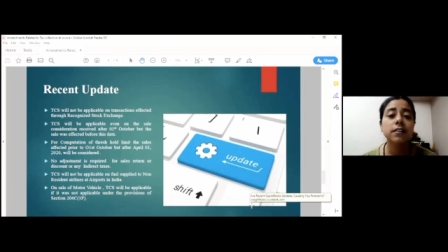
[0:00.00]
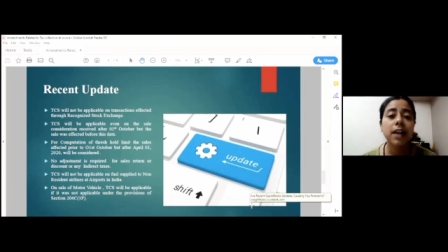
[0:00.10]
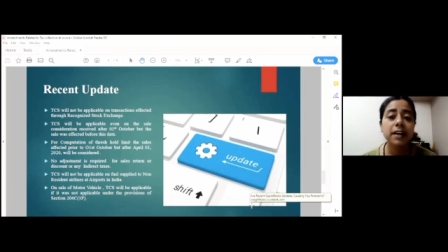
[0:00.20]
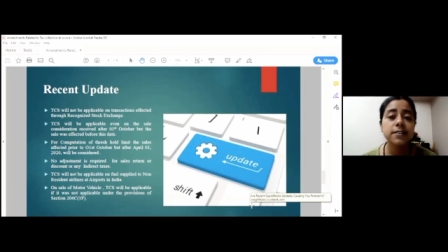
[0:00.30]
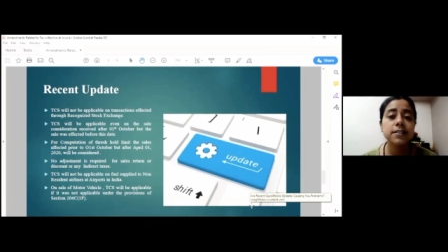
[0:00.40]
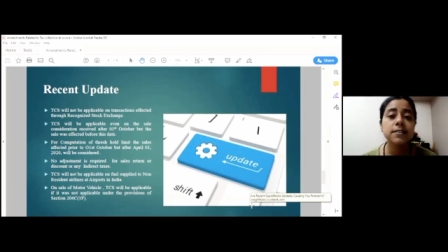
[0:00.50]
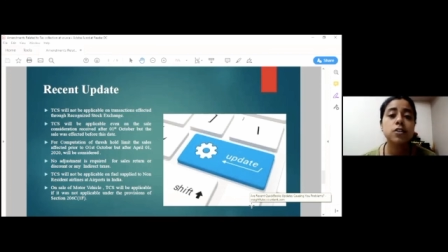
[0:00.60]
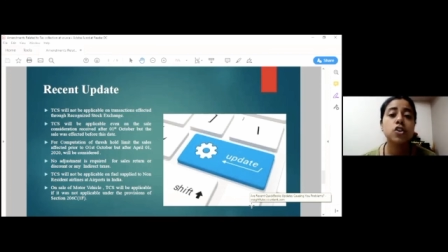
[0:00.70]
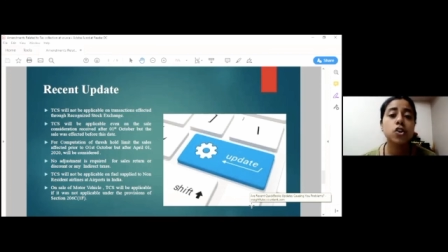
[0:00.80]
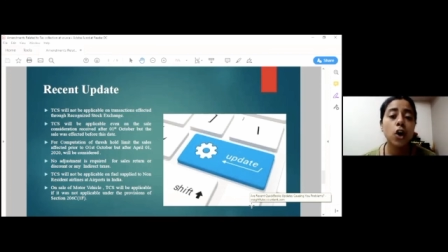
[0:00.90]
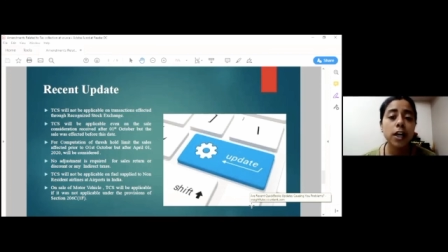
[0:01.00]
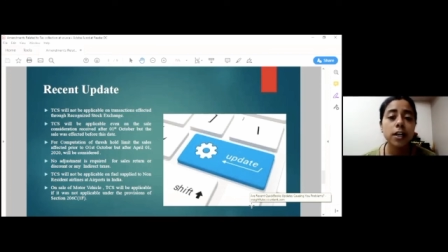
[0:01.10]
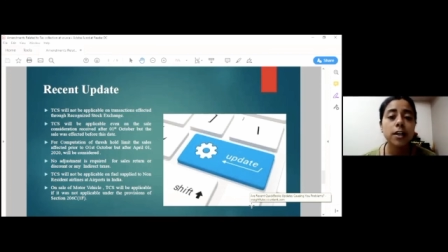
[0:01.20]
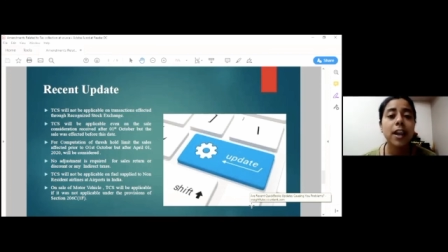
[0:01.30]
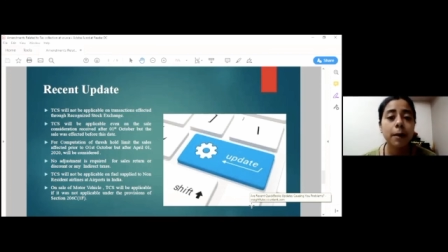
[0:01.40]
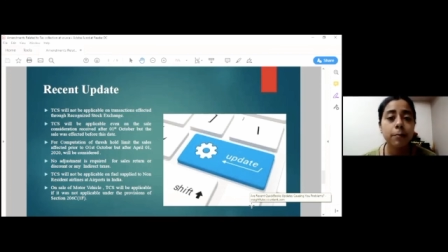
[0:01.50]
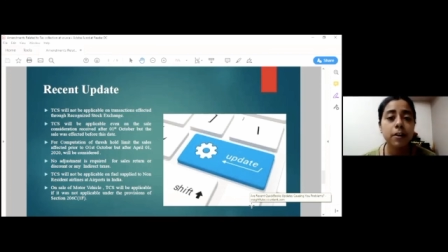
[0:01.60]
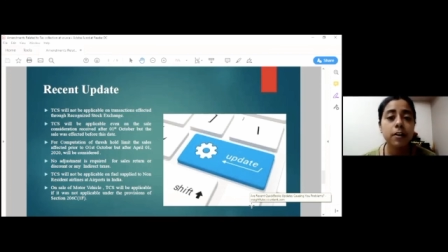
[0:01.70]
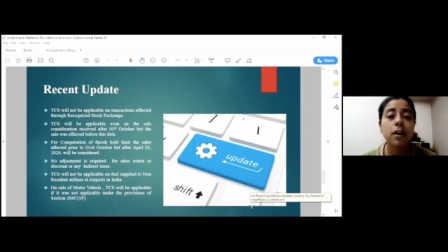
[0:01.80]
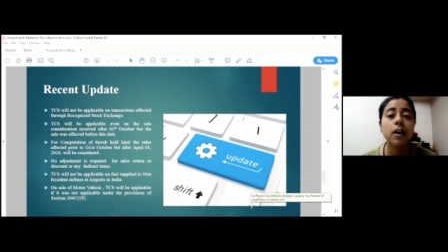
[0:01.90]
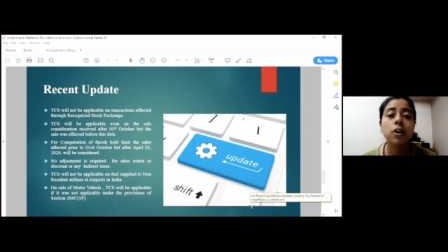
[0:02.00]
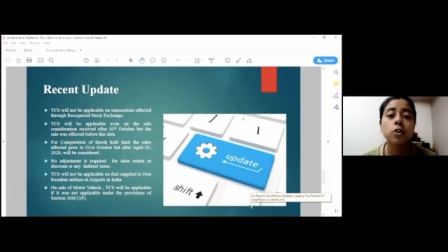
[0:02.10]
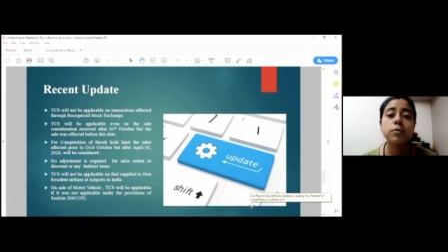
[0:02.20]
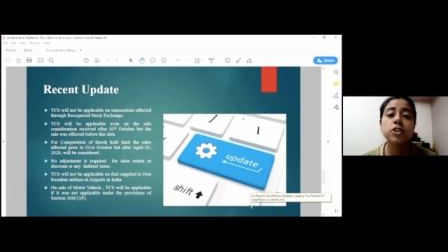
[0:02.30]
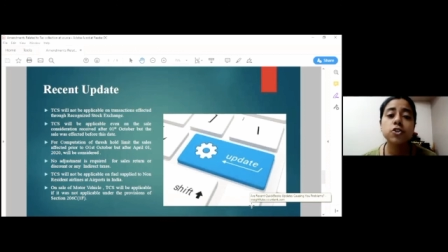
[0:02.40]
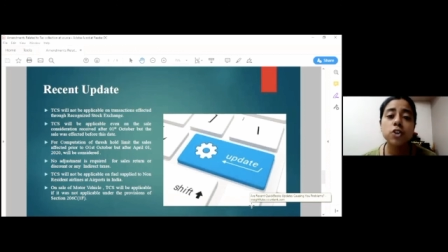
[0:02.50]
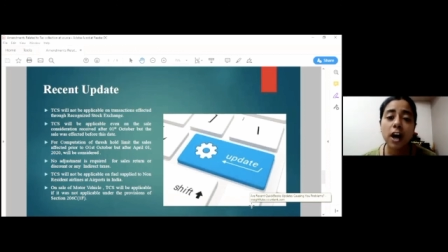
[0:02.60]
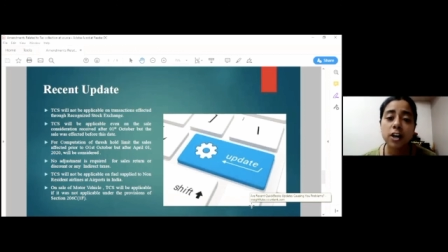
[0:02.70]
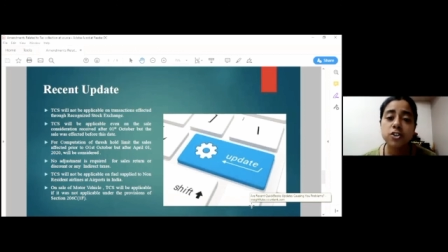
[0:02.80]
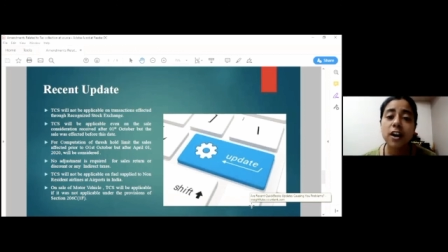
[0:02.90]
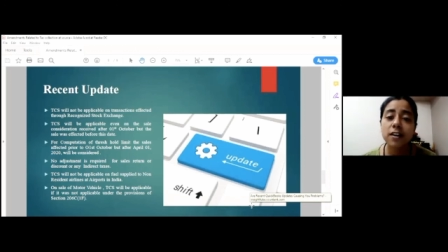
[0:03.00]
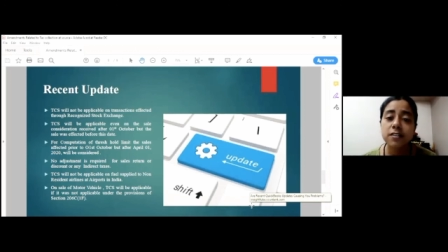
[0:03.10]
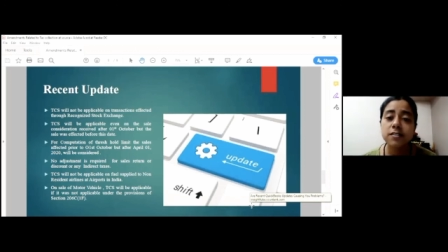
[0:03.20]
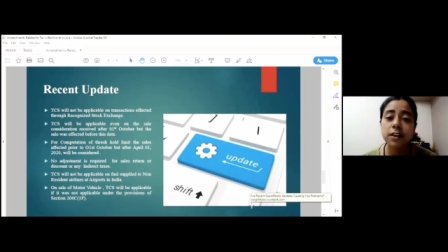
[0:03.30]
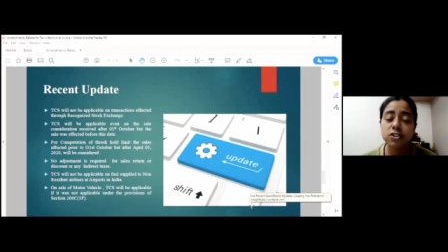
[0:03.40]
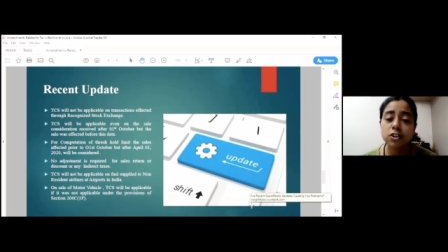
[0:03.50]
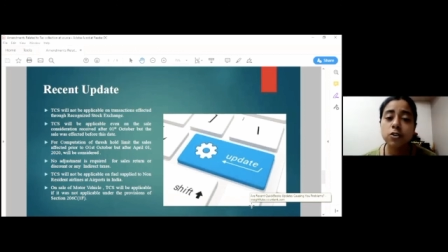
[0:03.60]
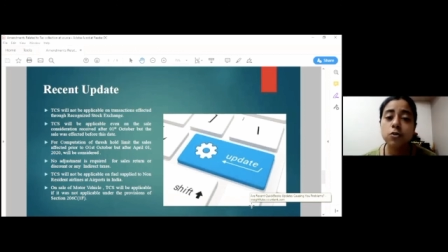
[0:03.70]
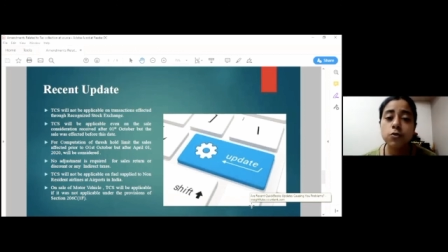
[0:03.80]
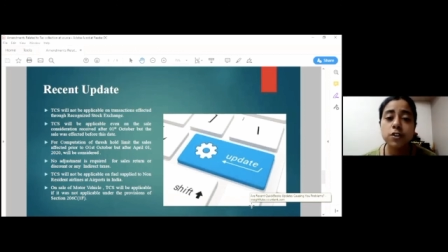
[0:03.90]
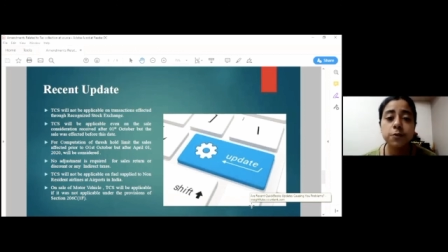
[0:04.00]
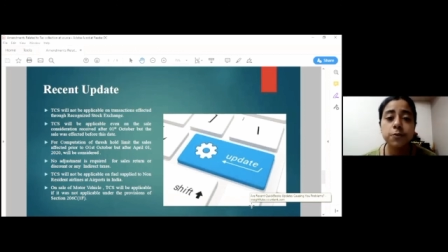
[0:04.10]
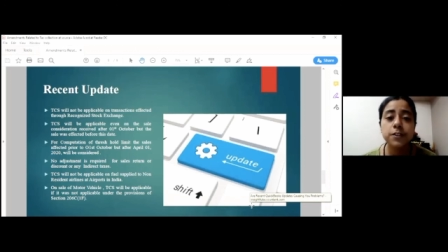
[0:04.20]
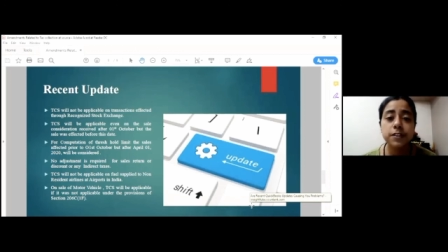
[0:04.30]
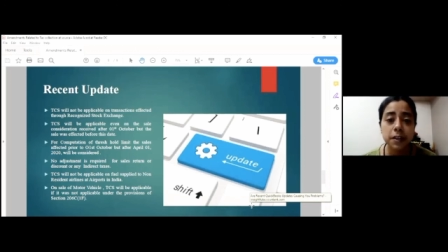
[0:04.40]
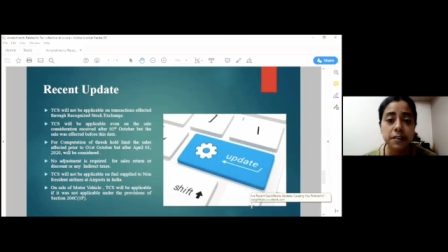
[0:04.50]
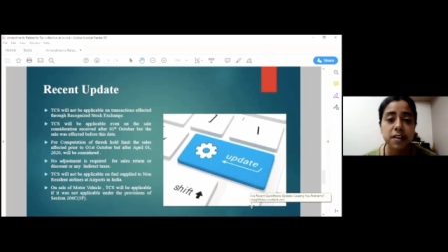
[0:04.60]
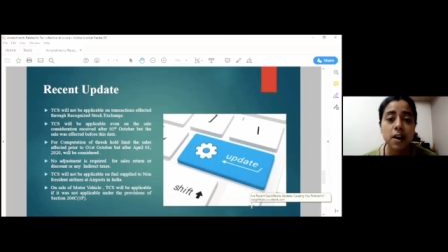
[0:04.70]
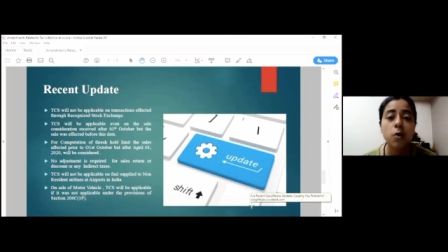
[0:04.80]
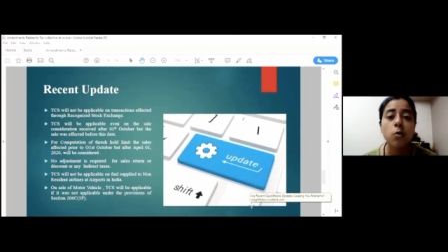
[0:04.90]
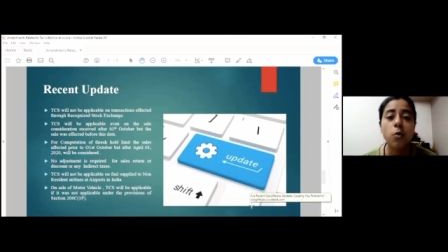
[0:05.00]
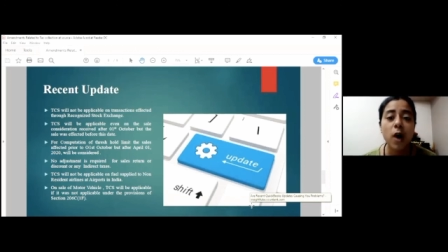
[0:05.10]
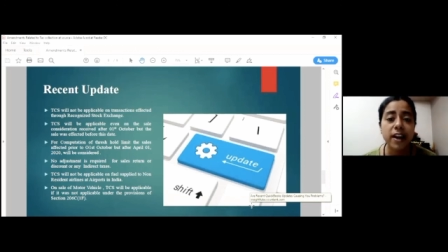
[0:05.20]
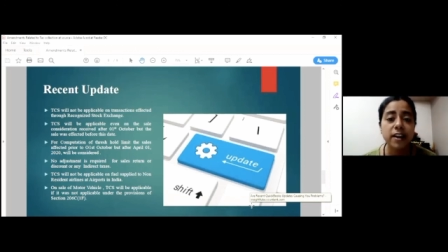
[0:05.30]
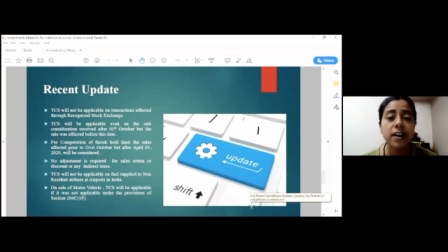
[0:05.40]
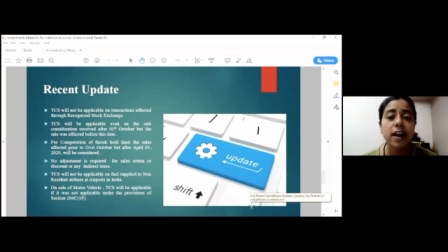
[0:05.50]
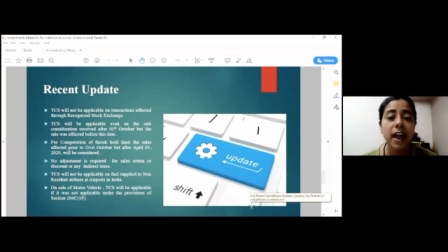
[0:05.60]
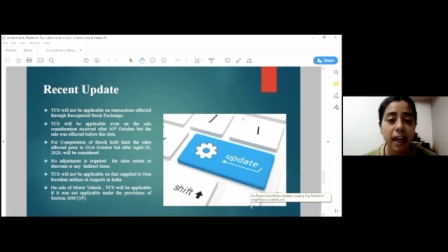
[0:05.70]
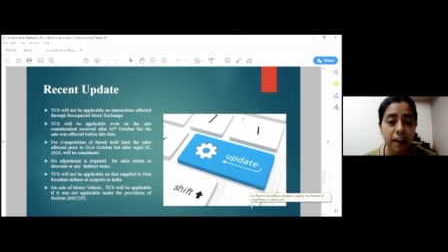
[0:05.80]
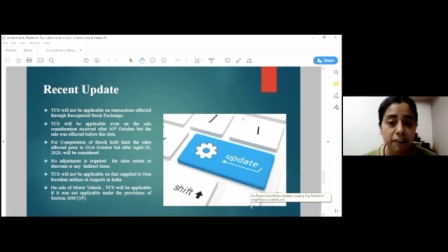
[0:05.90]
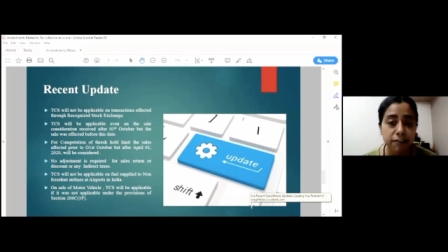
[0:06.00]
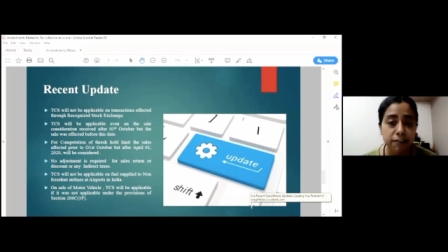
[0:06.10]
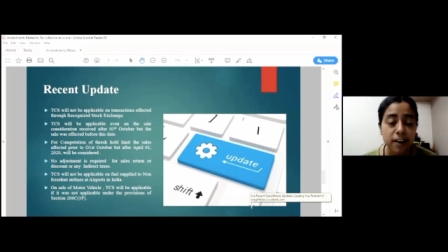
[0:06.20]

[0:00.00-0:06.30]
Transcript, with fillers: tax is not liable to be charged under section 206 1f